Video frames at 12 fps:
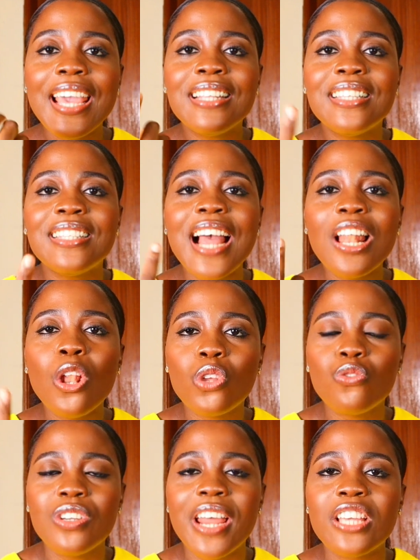It is that
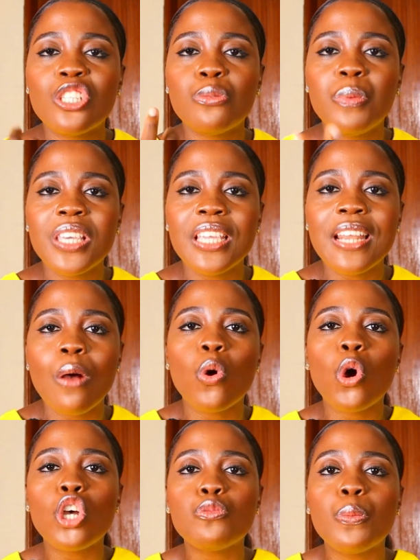luxury that is speaking that
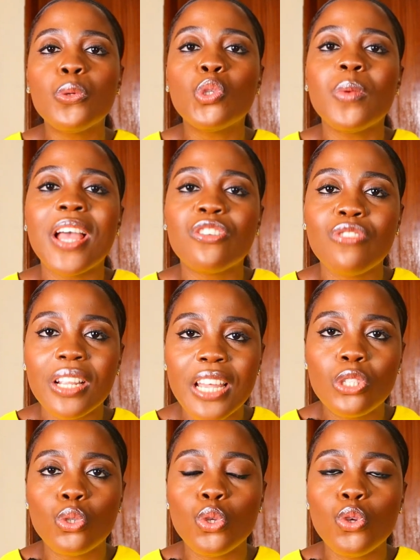will cause people to be
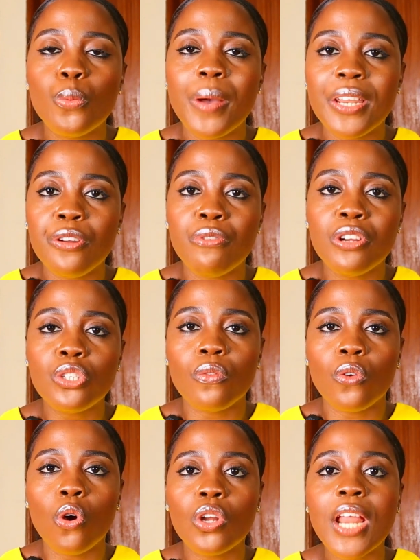attracted to you by the grace
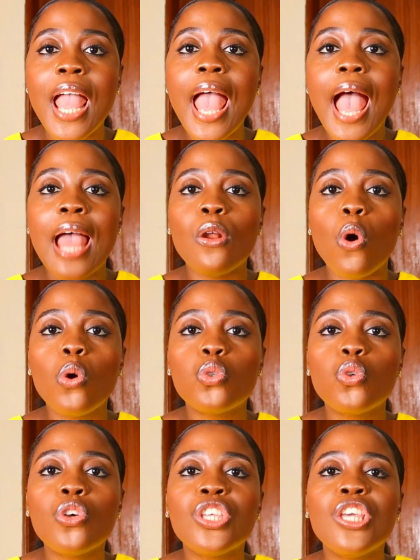of God, and
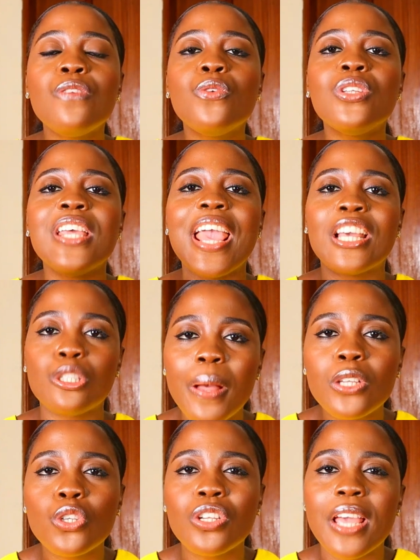also give you the
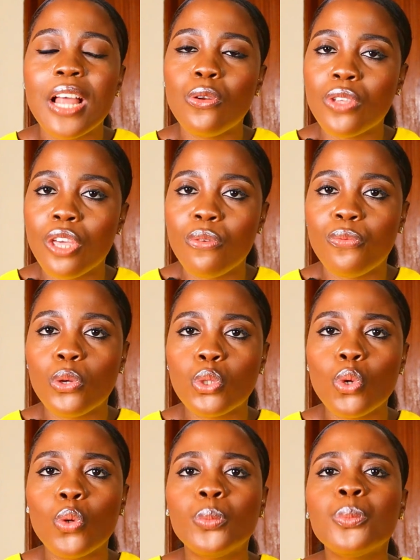expansion they are looking for.
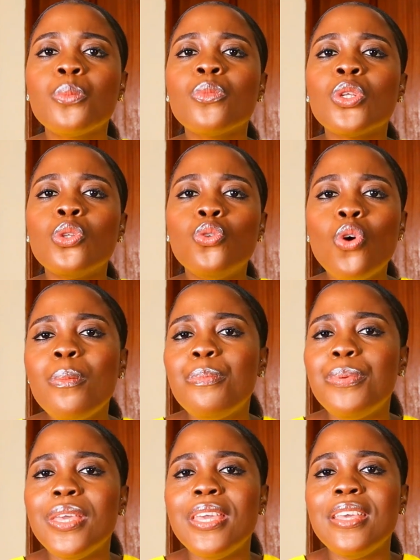So
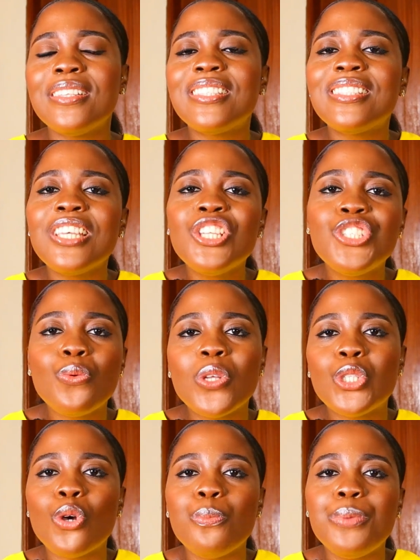don't be stingy
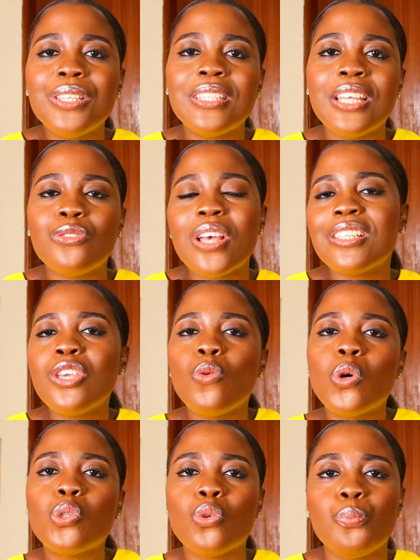with your business. You are saying
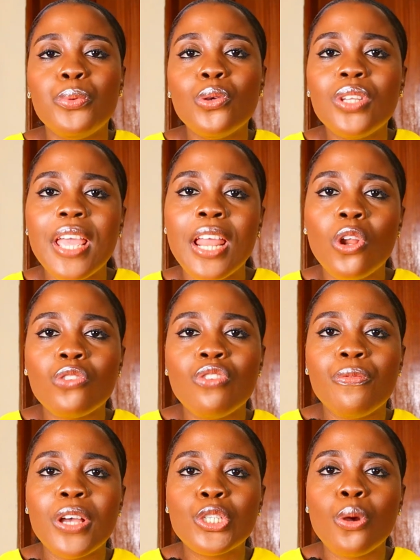you want to build a
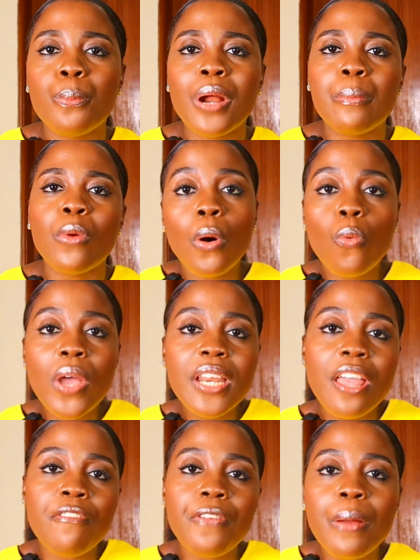luxury fashion brand, but
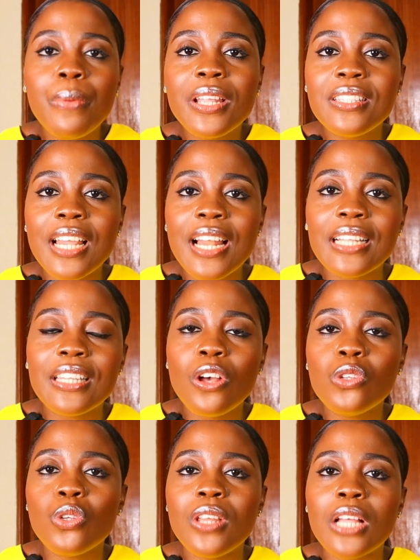when a fabric seller
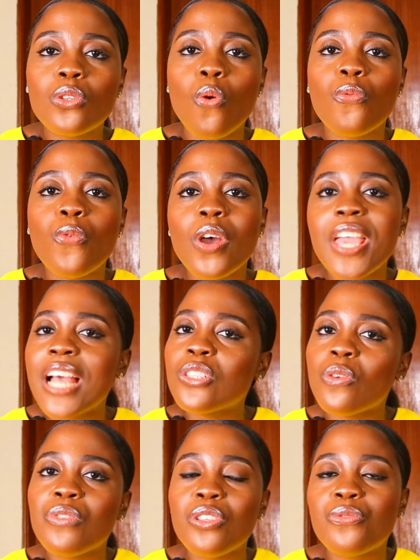tells you that, oh, 4
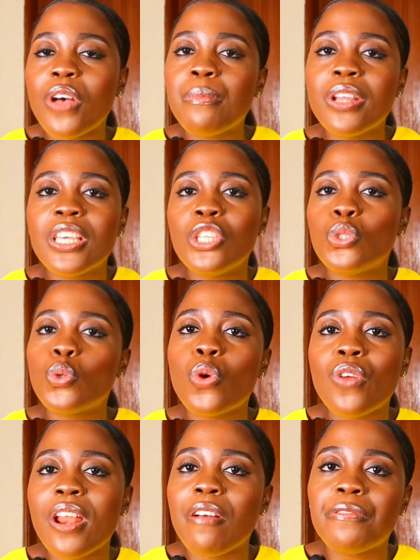yards of this fabric is
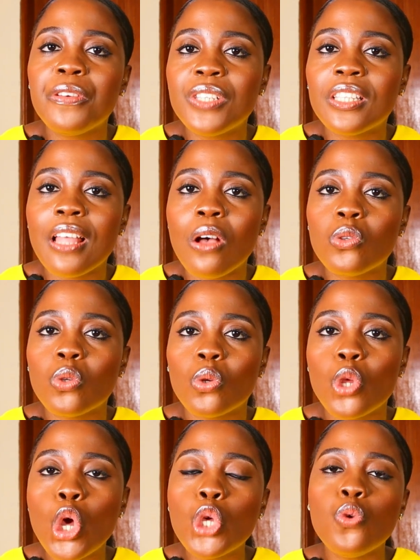
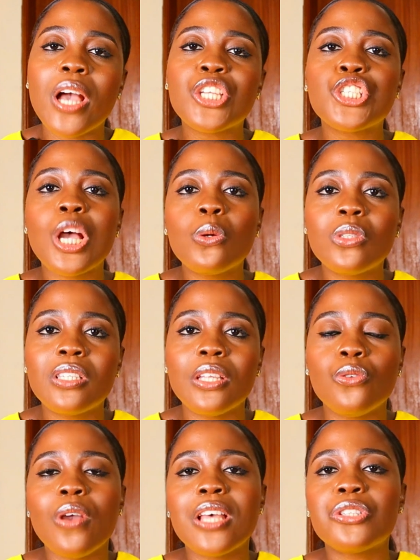250,000, you are
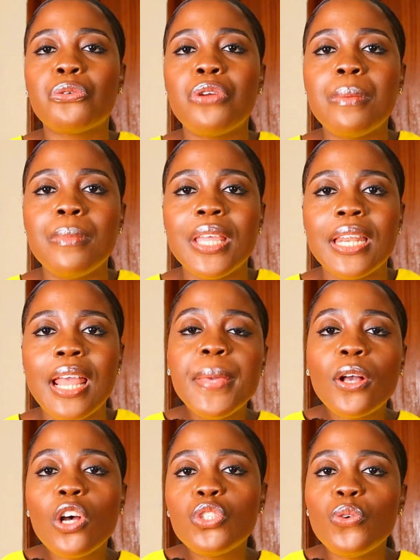shouting, you are screaming,
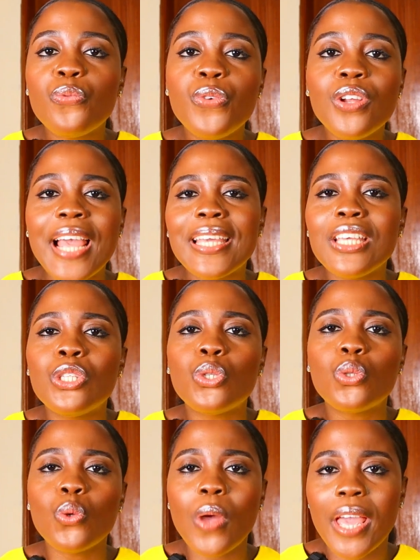because you feel like
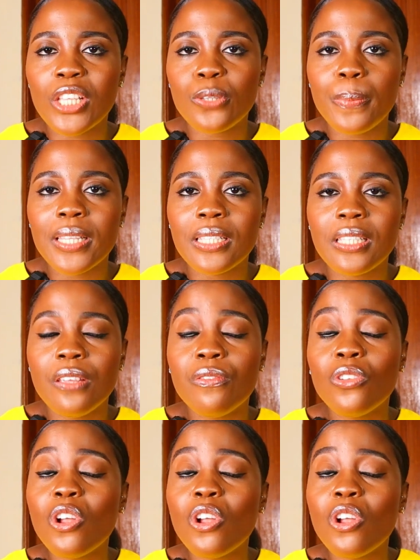it's too expensive.